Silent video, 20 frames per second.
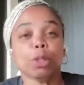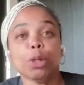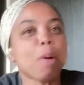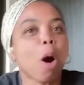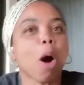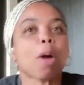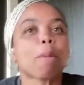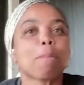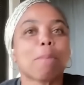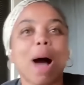
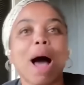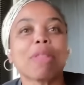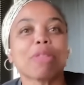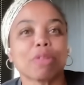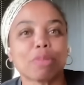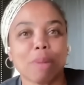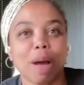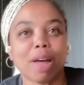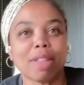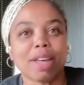people aren't
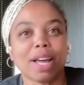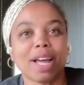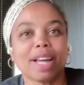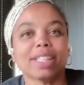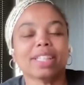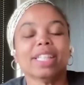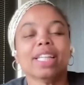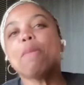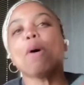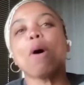bothered by
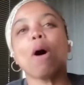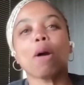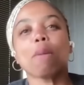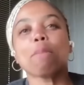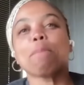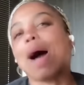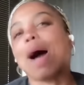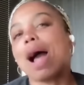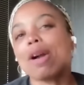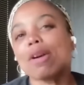that. People
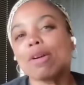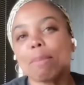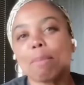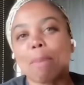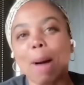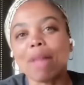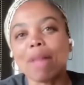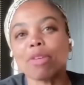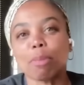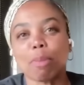aren't
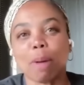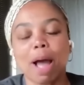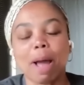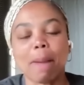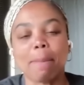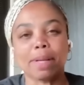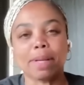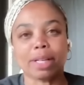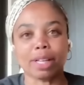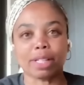by-
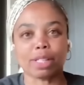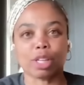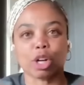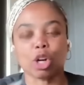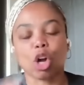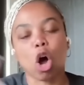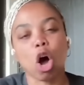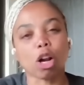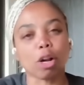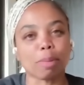bothered by it
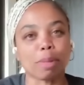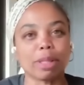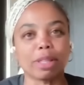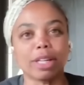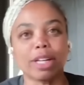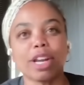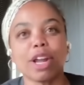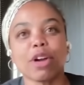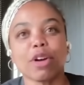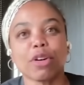because they're caught
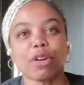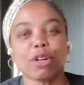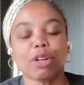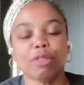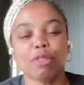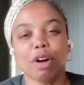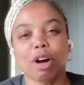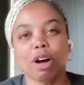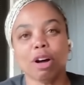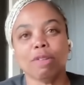up in the
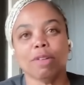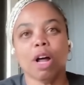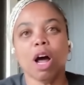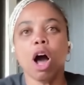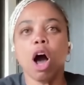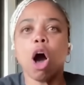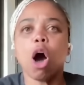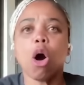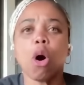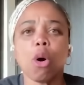narrative
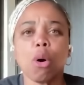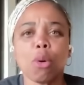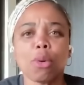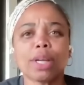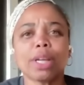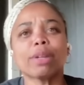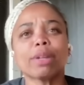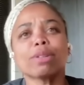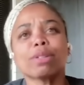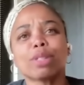of,
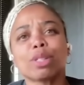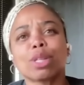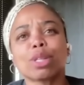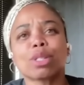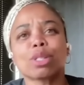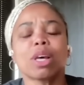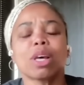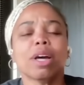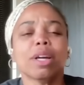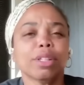oh,
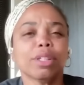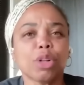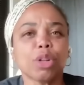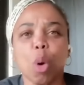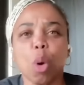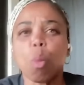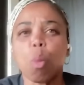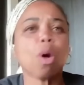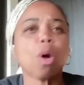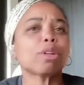here's this,
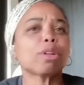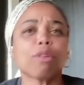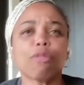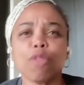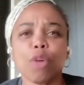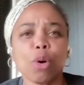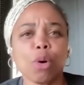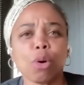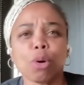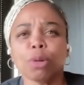you know,
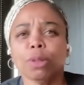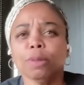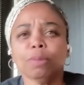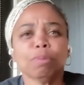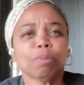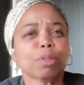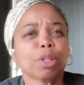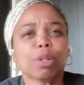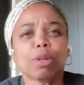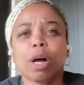
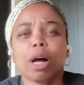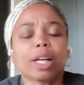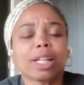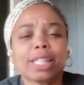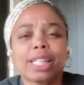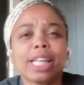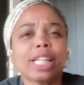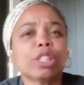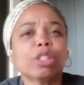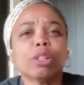wonderful,
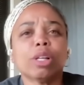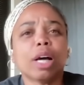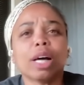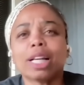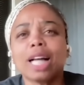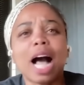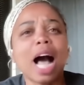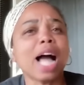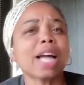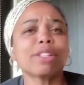a, uh,
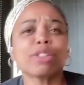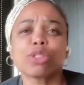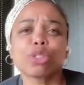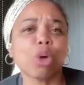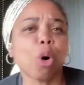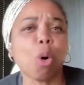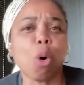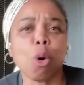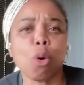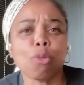kin- a
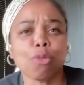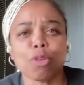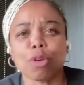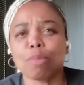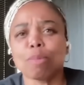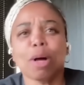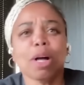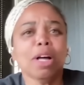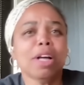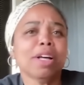kind
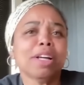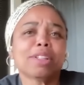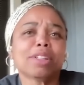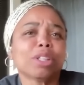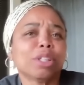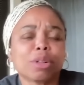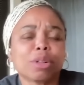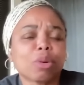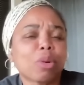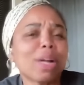soul from
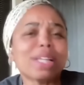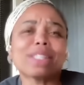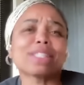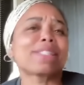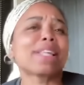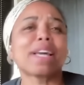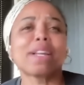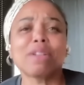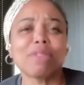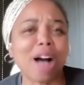the
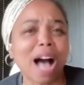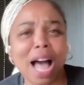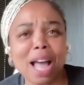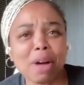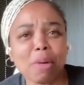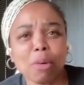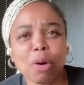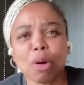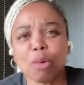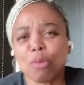great state
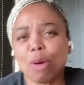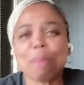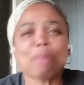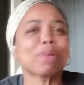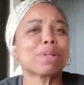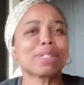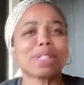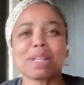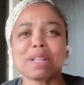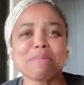of
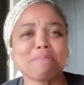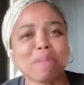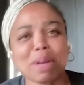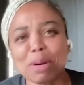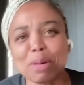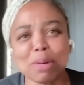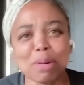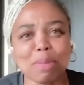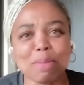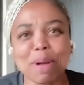Iowa
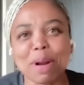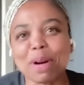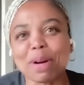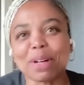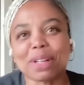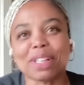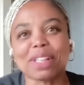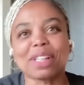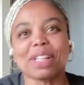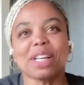representing middle
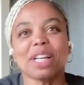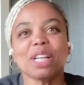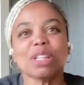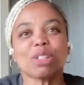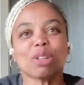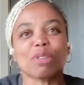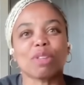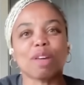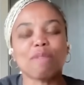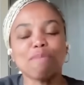America.
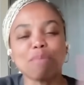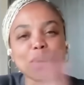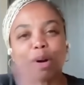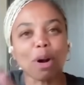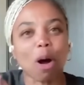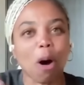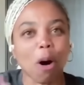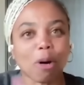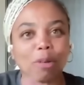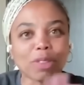So
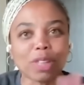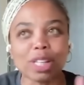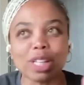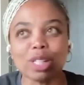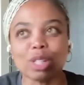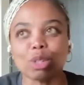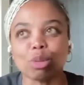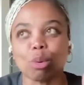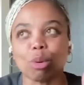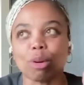they put
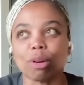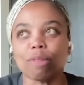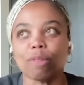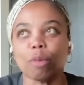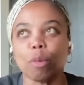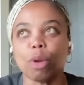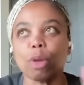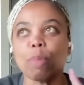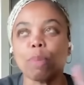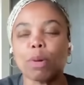all these
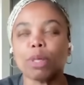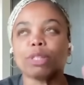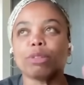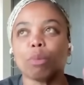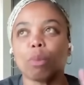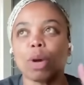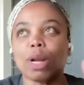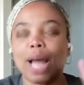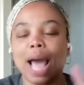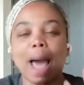sort of we
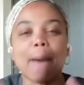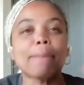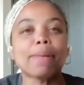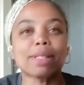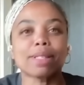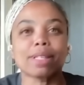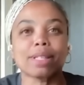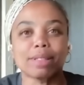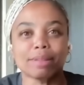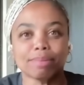pre- what
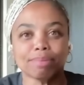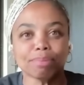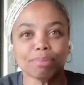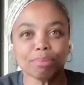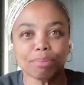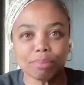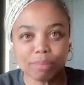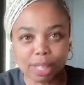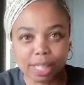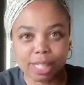happens
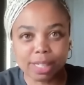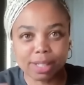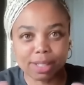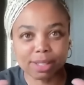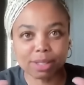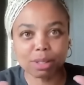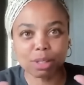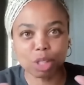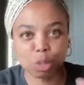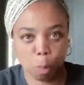in
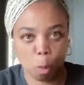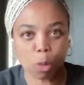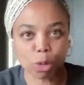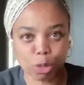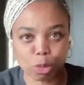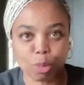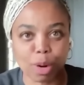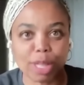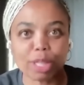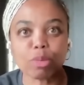these
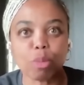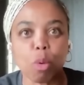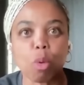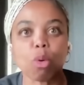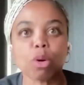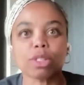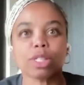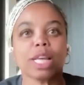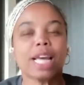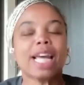sports
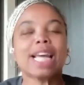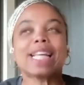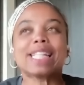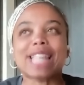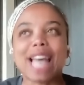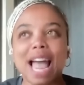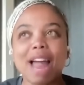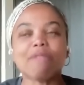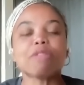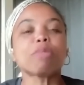race wars
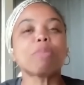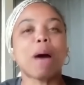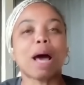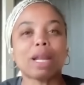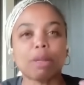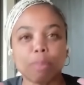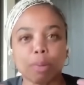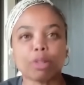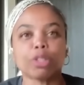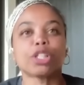is
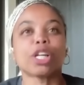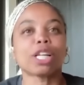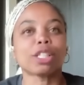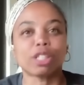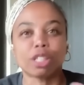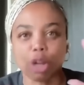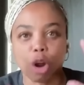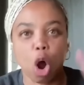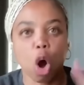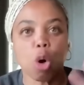everybody
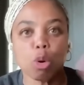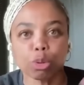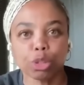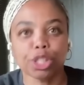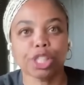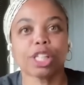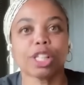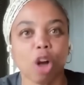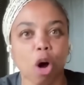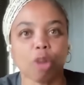projects their
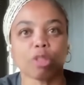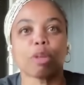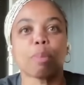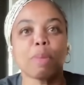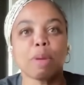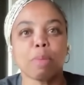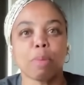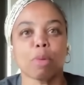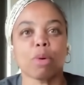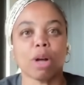own shit
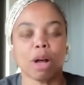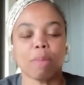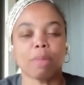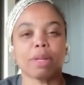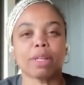on the people